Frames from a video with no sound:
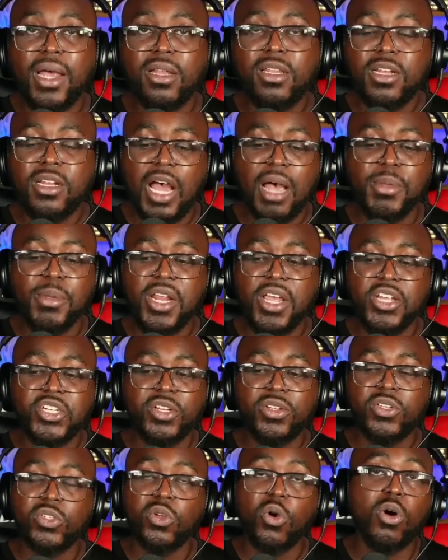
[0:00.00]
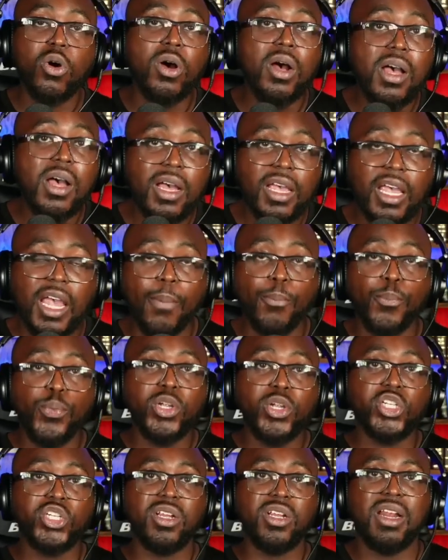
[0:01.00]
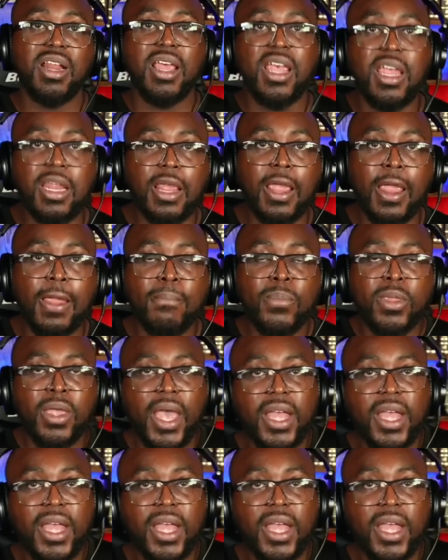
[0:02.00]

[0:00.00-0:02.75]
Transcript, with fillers: denominations are capitulating